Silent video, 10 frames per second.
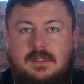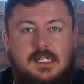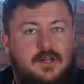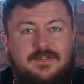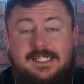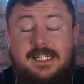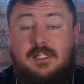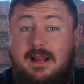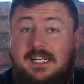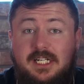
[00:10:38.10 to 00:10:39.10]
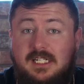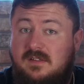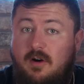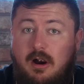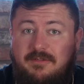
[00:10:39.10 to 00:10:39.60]
So this situation is
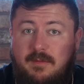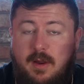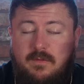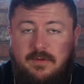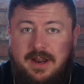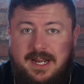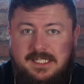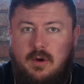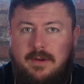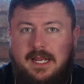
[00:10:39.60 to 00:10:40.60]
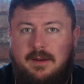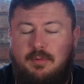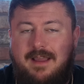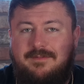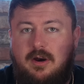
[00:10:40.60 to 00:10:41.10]
far from over. It is going into
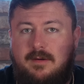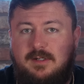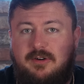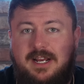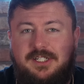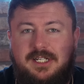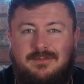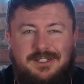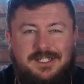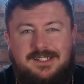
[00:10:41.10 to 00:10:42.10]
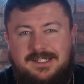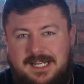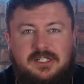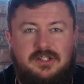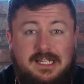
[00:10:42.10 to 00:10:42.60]
private arbitration, which is
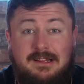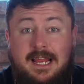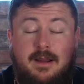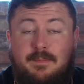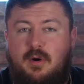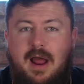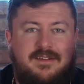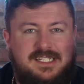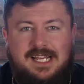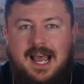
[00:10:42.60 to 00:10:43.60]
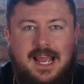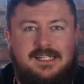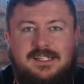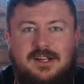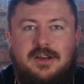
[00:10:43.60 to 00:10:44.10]
essentially like a
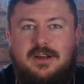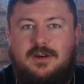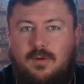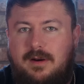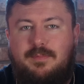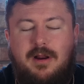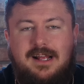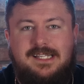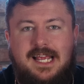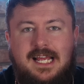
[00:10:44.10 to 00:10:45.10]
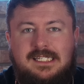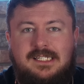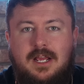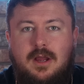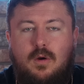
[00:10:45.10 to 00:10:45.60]
privatized court
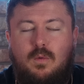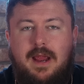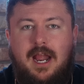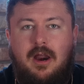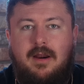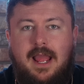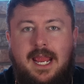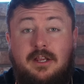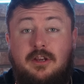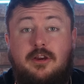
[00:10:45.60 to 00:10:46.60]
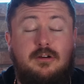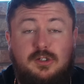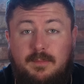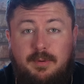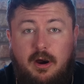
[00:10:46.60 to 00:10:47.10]
process where a
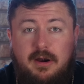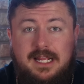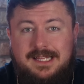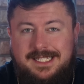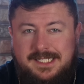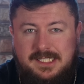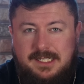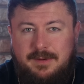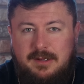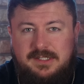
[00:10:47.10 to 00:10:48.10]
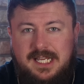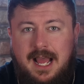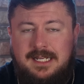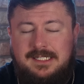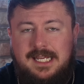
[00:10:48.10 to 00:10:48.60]
neutral party listens to both
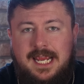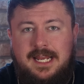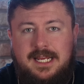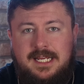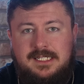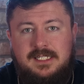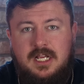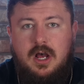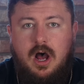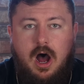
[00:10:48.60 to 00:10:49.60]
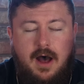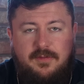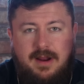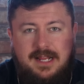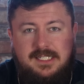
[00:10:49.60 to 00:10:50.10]
sides and is
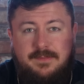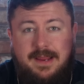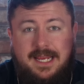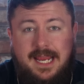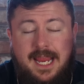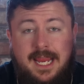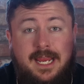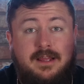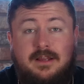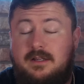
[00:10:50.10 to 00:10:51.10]
authorized to make a